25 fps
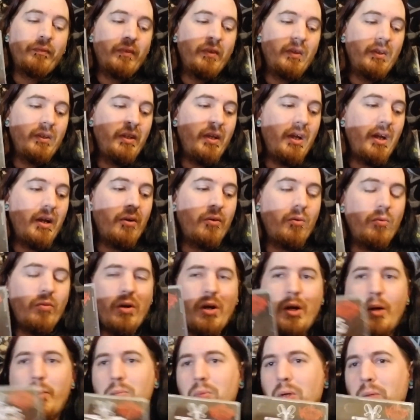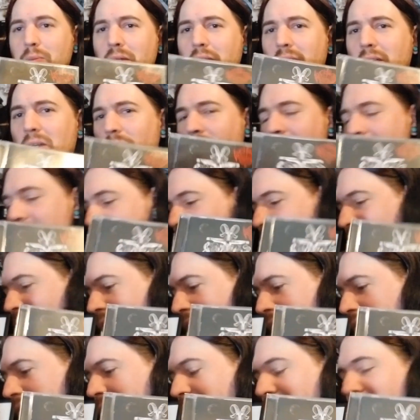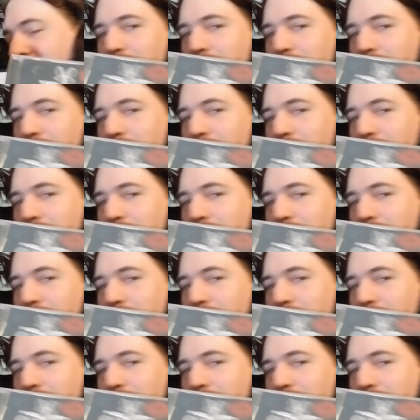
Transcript: yeah, I'm not going to rank this quite yet,